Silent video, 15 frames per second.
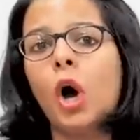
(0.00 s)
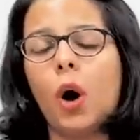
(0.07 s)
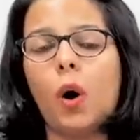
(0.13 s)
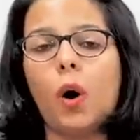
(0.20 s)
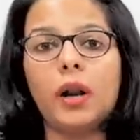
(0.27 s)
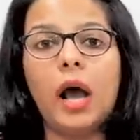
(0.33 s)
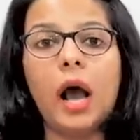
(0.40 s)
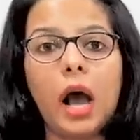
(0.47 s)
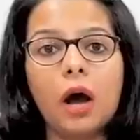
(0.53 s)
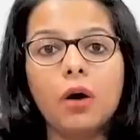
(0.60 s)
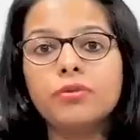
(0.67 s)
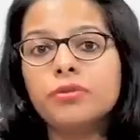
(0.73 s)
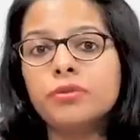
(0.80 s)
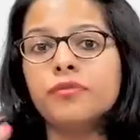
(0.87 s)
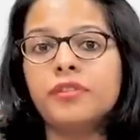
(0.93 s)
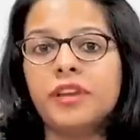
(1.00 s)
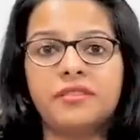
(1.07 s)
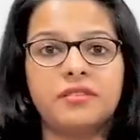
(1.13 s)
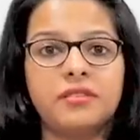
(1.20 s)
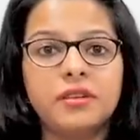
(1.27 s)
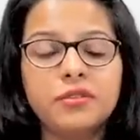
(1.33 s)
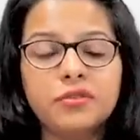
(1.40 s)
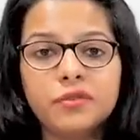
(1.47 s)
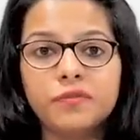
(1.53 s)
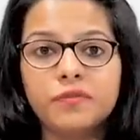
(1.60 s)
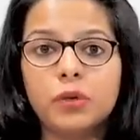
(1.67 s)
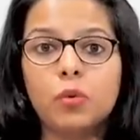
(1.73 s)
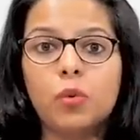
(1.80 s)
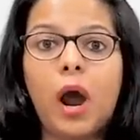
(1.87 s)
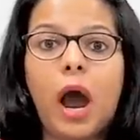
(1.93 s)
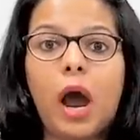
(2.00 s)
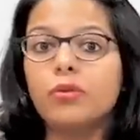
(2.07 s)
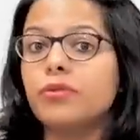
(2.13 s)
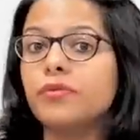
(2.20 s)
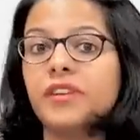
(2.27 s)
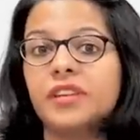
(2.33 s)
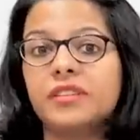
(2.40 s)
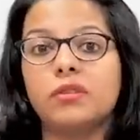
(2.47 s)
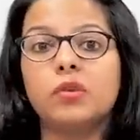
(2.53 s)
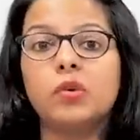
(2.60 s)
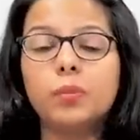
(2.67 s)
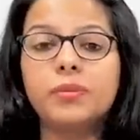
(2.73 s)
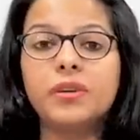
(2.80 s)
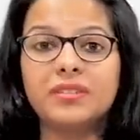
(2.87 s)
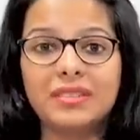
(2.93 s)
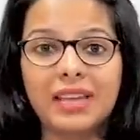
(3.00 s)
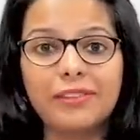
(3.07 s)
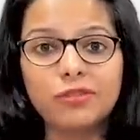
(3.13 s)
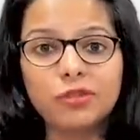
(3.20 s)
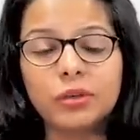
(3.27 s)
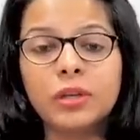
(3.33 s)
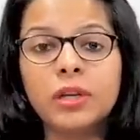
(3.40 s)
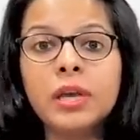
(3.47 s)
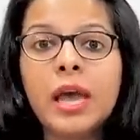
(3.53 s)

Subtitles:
on how to face an interview, how to face a group discussion.